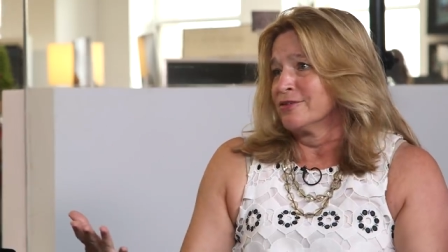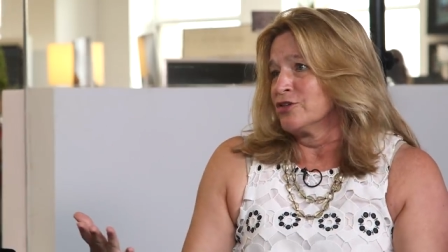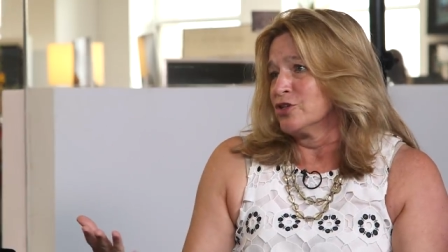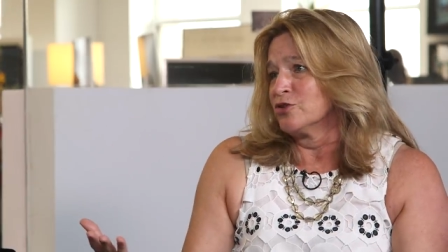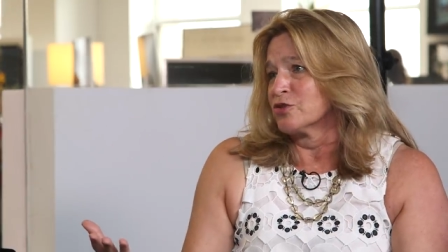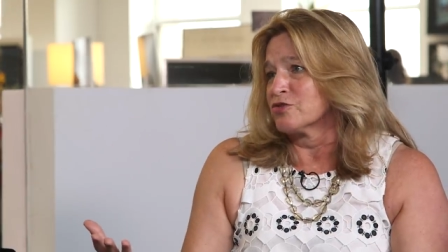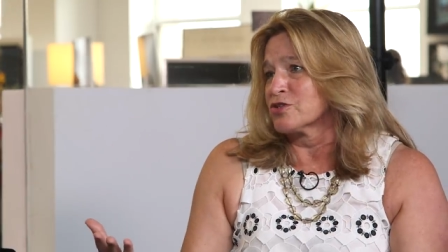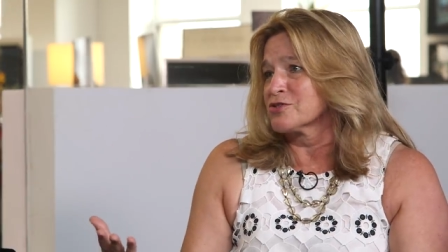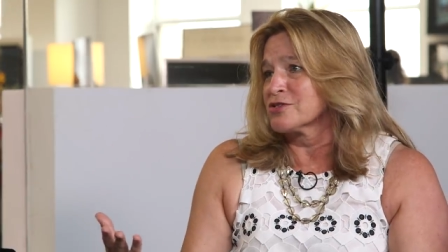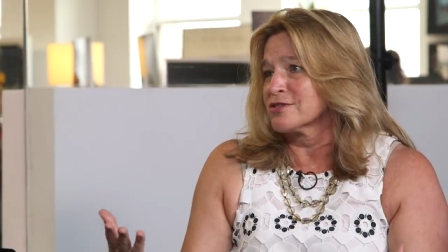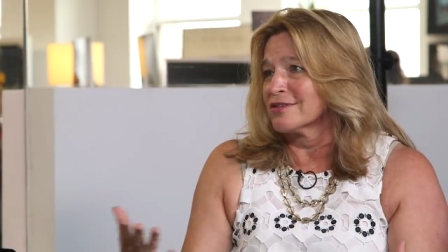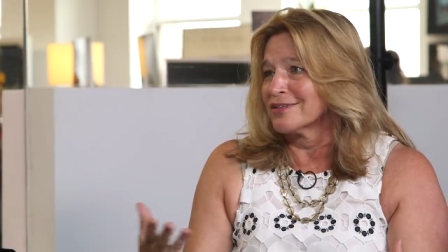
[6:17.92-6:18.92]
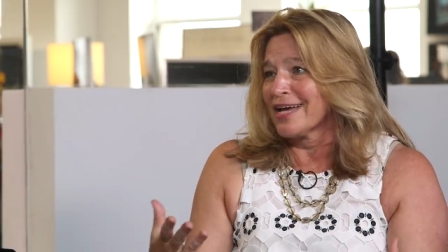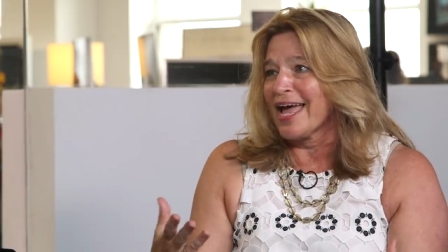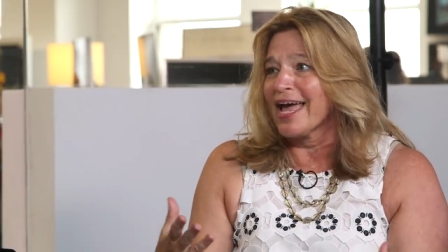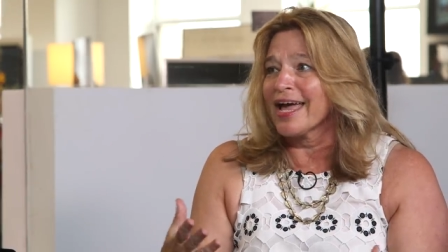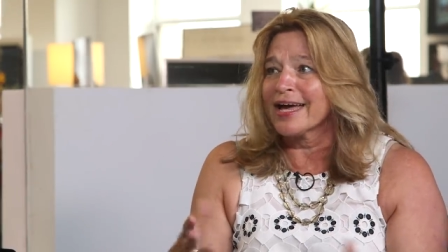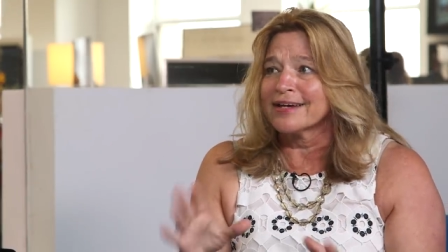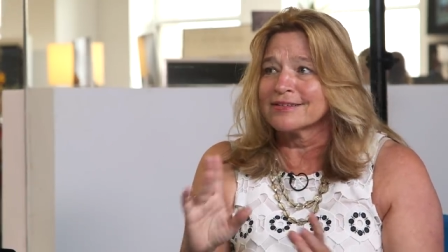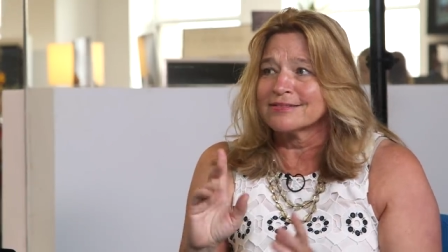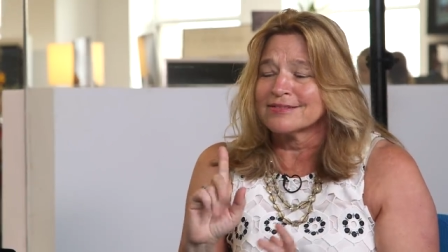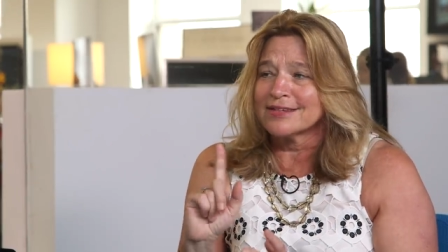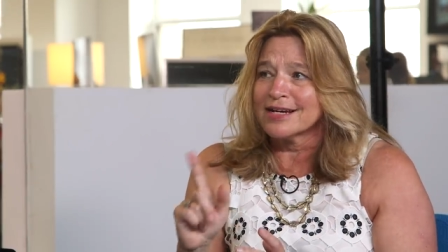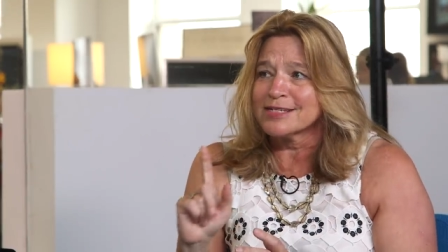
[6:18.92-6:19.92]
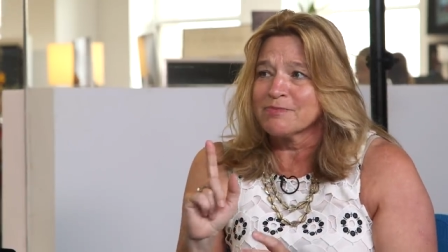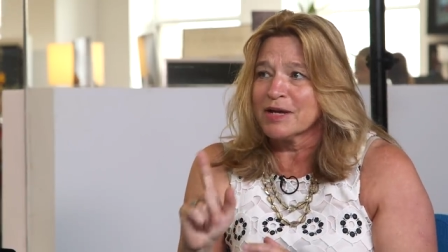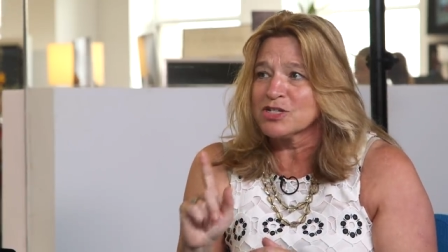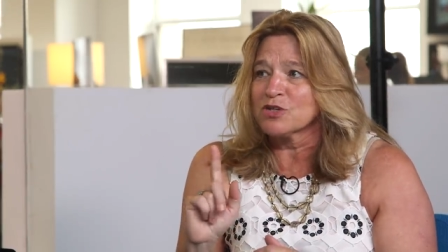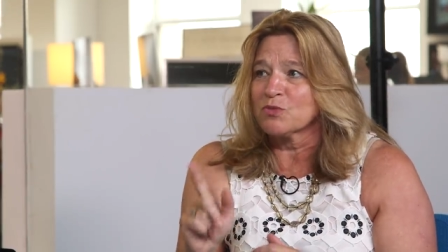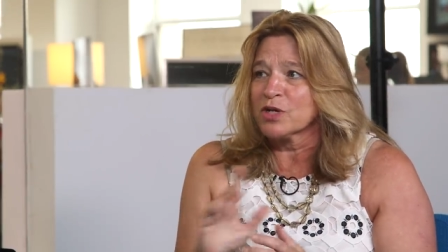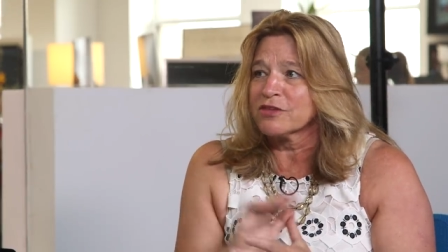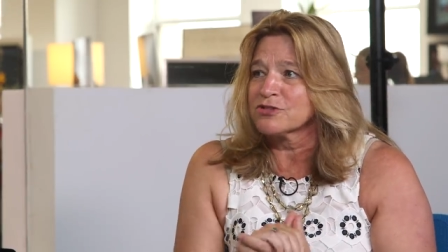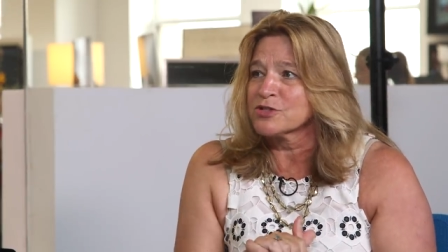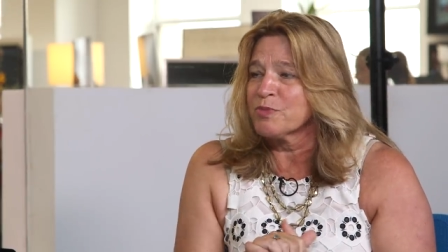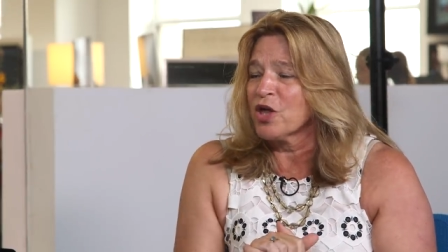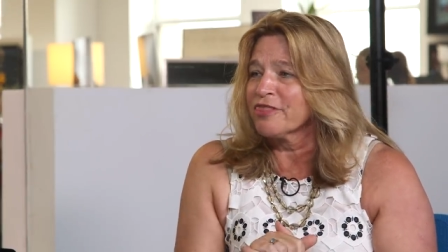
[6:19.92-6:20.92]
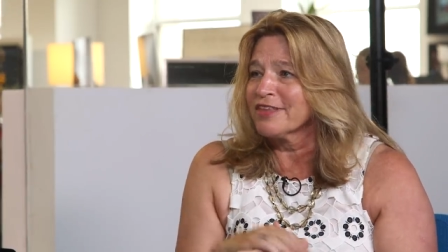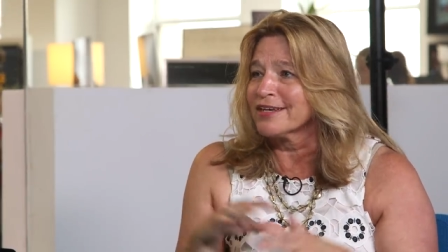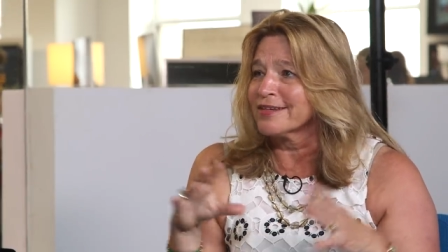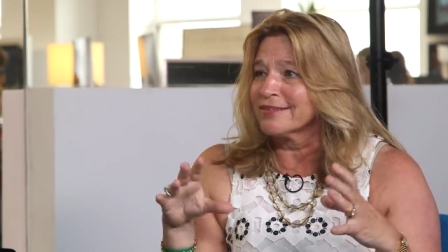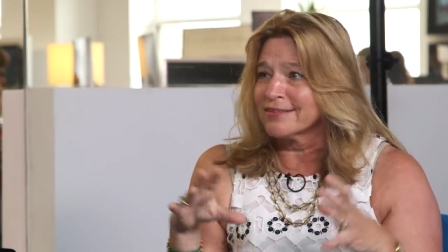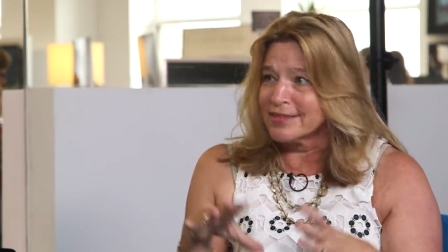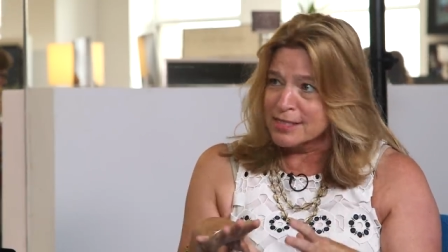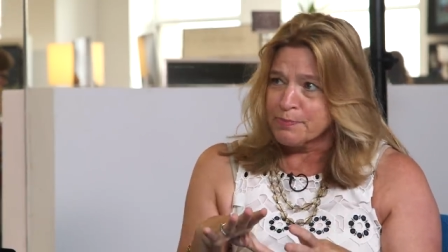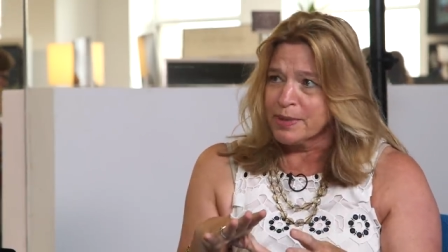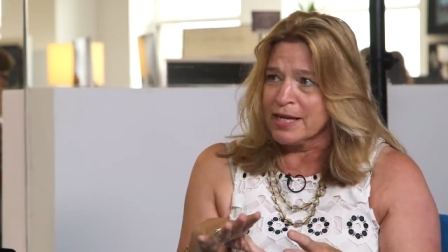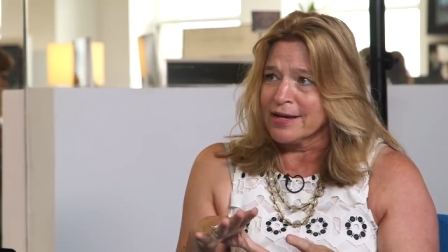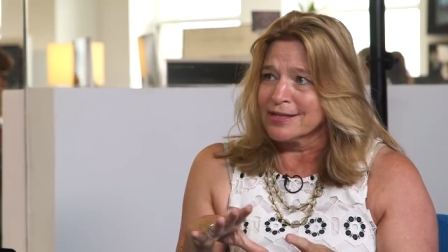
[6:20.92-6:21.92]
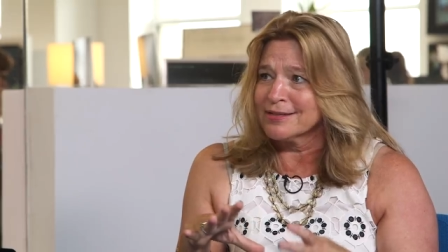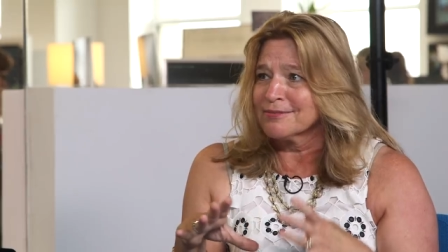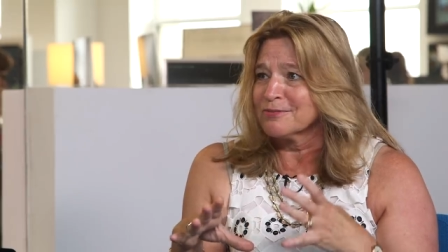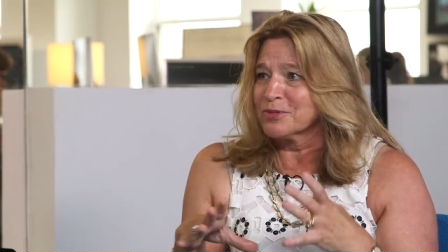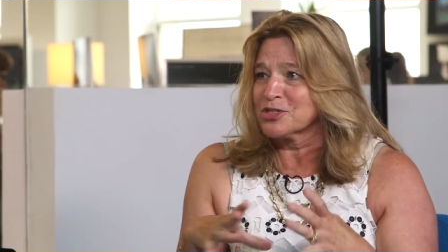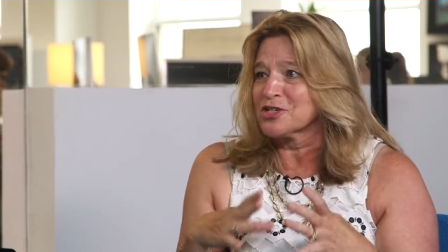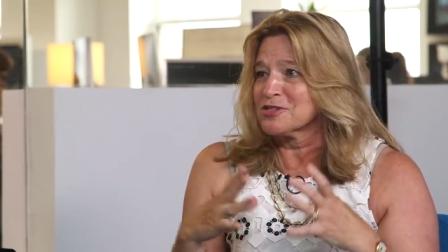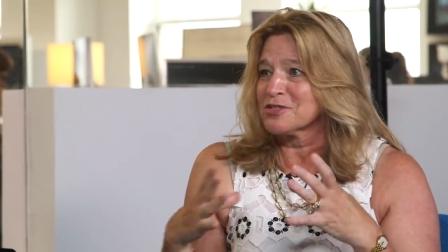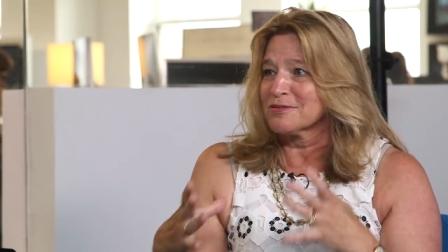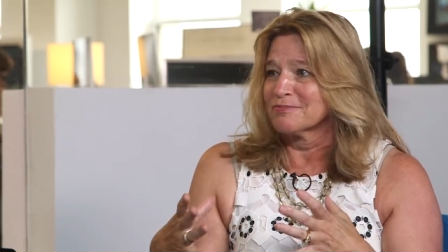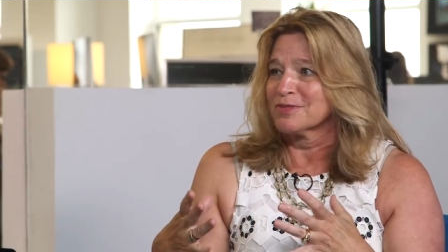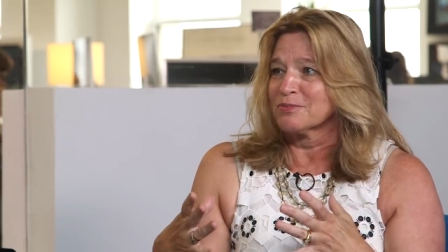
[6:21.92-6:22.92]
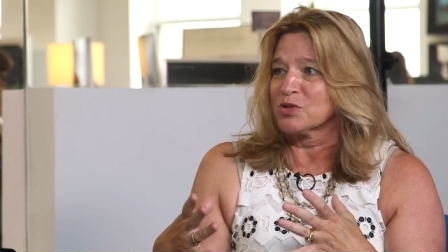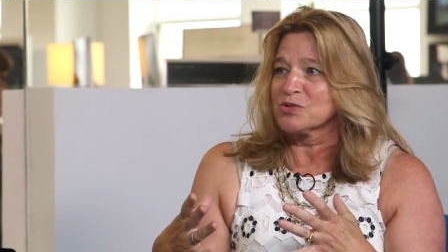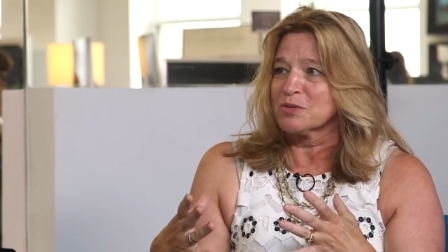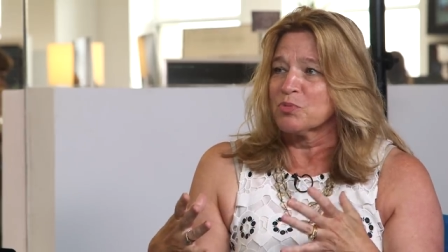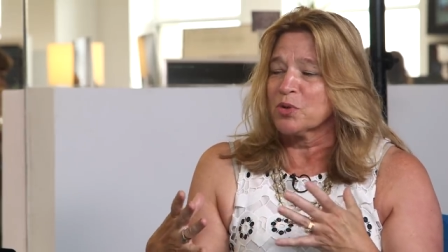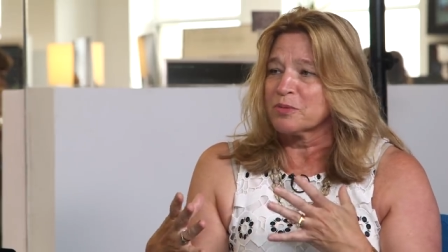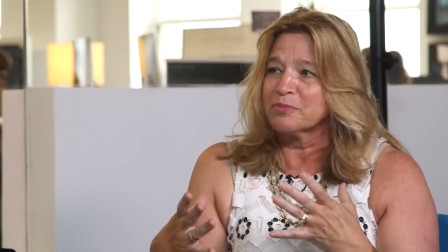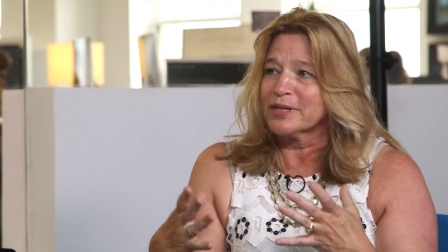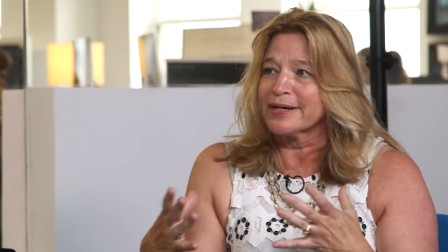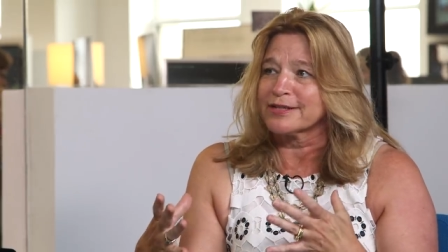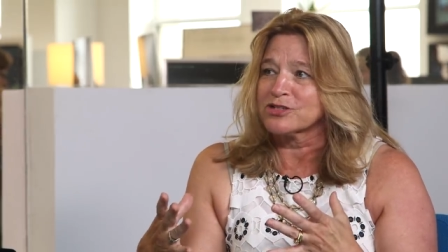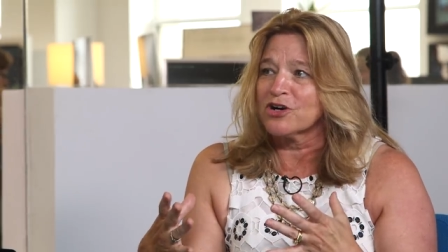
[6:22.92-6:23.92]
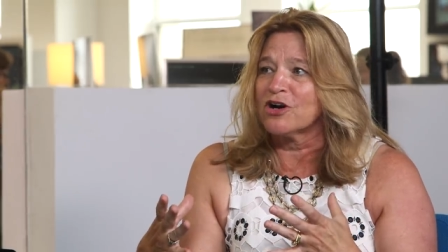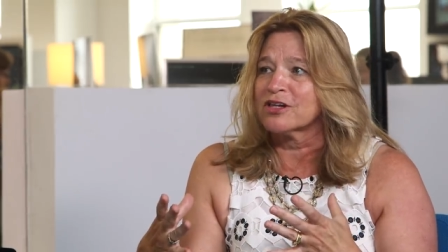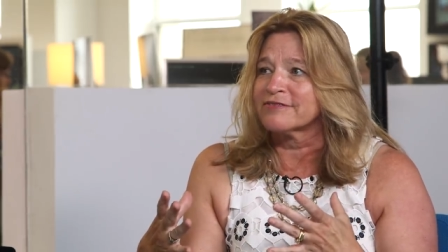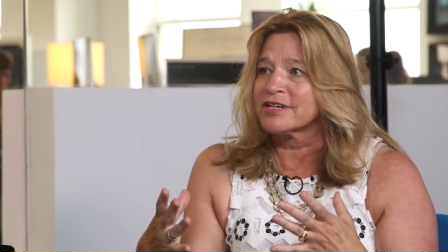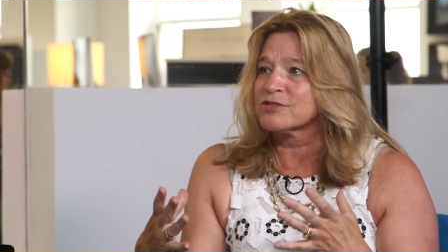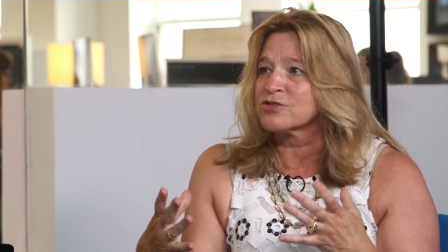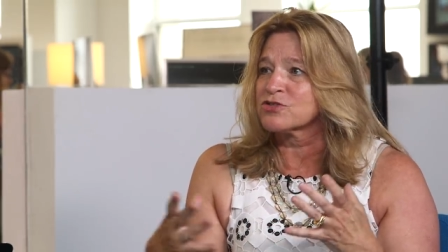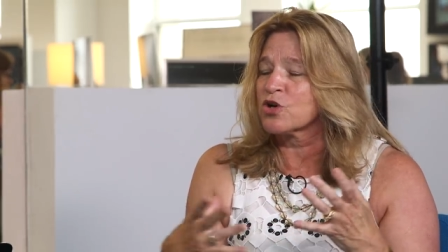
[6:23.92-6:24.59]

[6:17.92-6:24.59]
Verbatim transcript: the universe. And not to mention one other small thing, this planet, which is the most important planet to all of us.